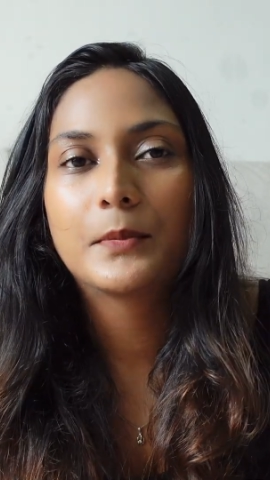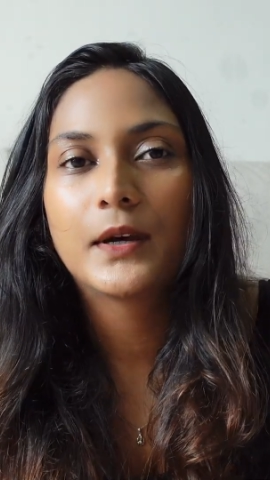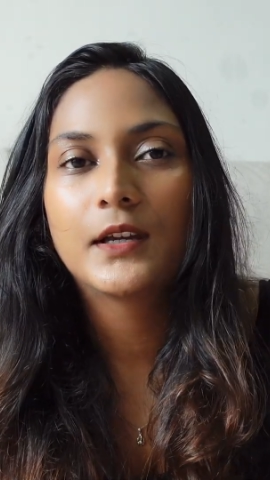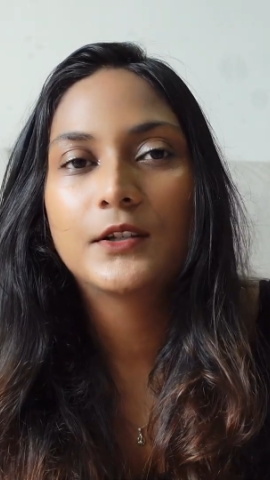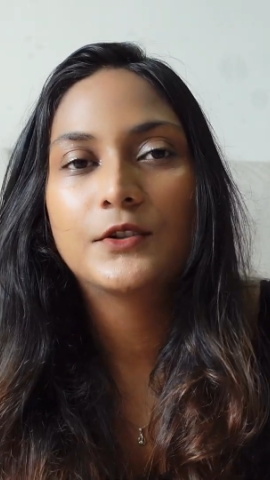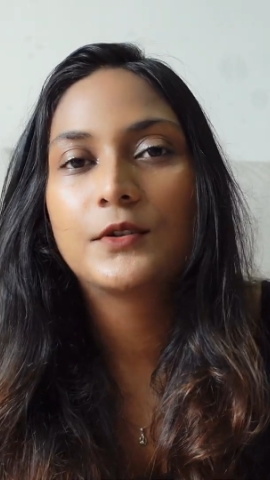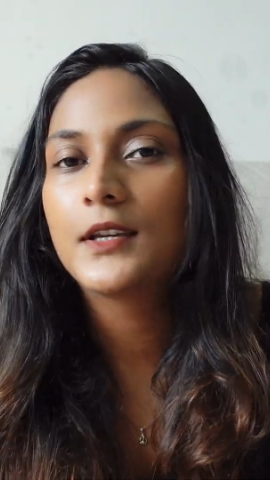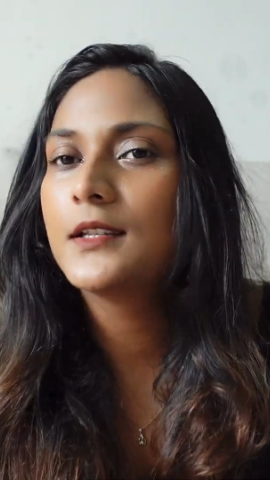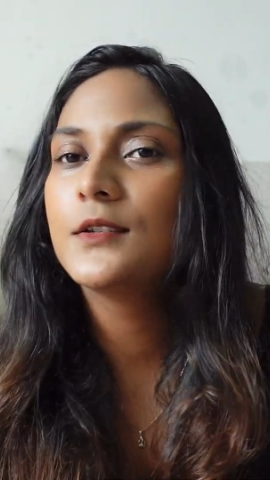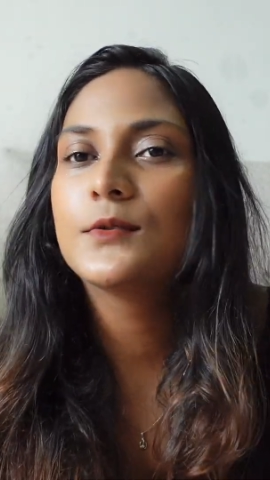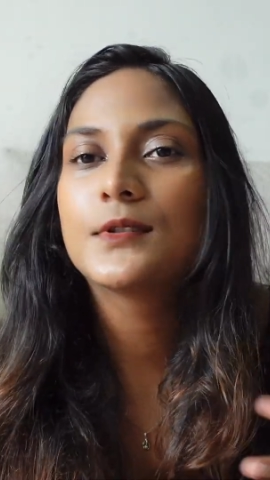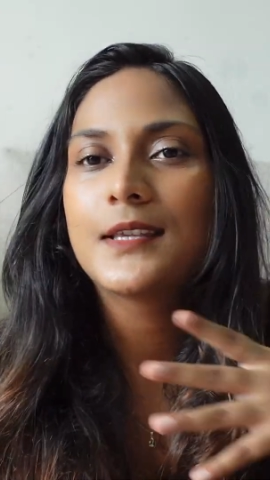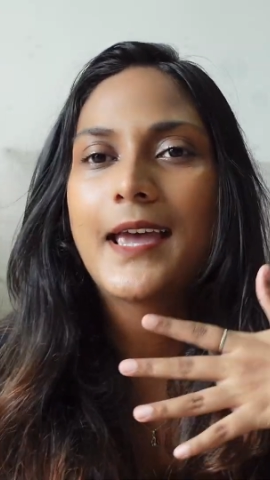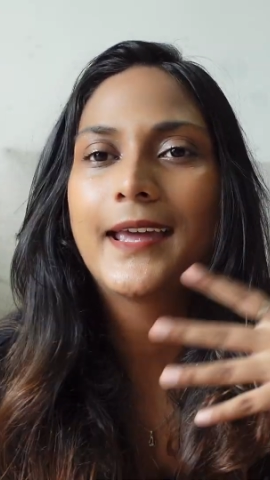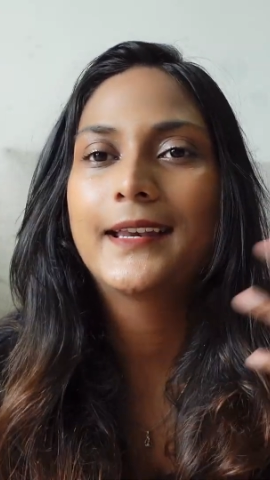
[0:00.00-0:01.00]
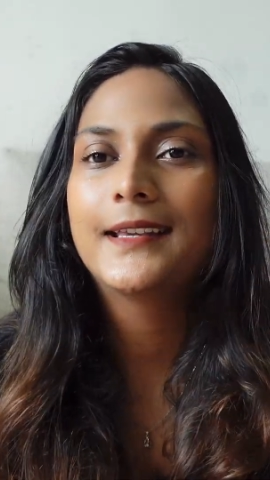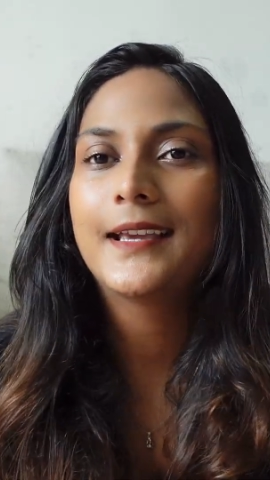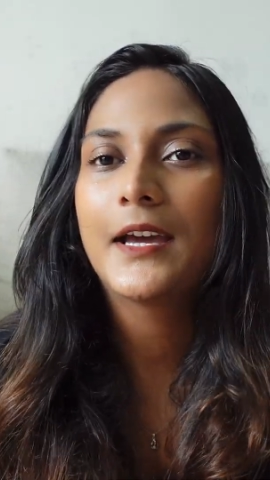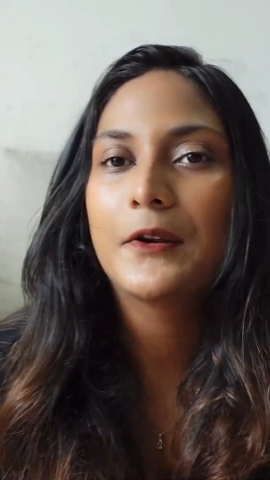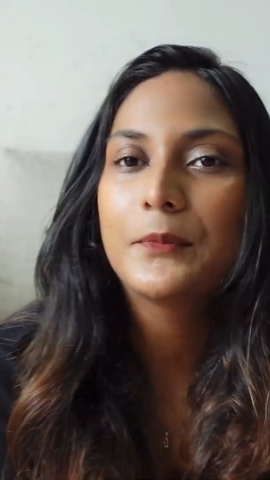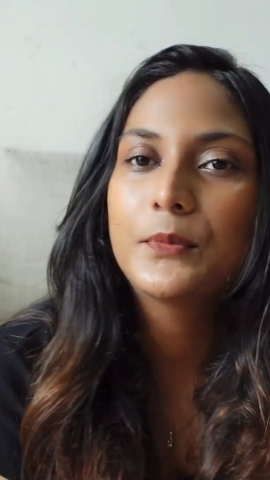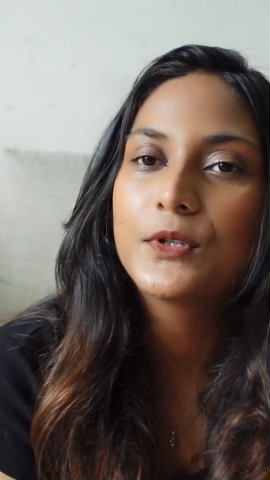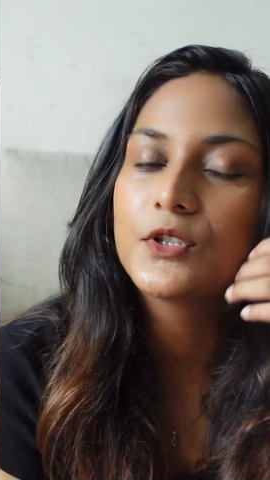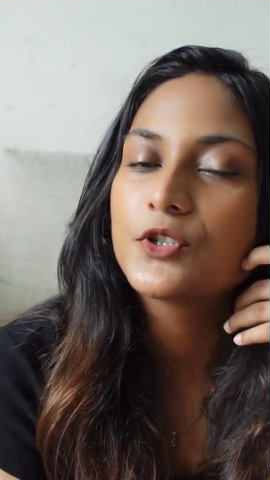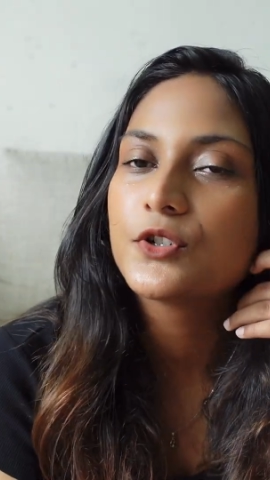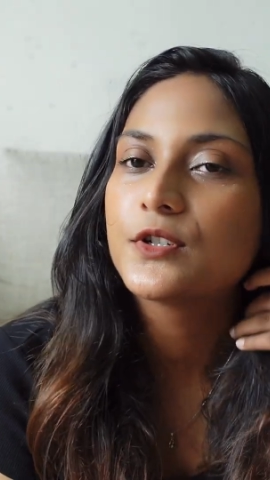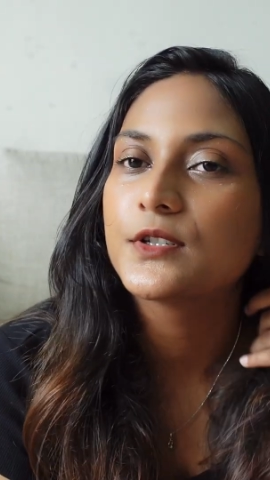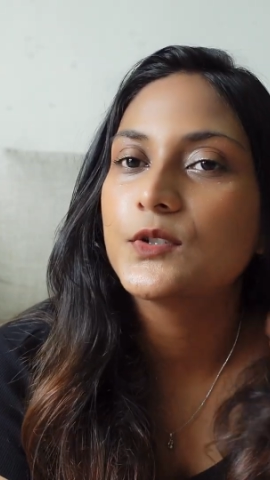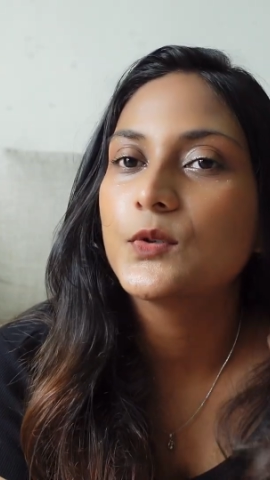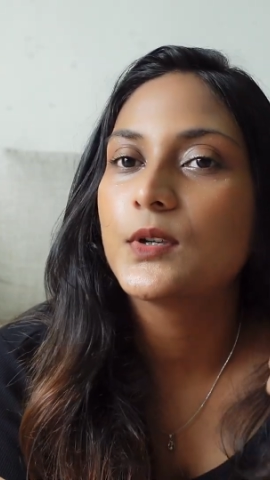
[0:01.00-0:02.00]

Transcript: But you can use any kind of pictures.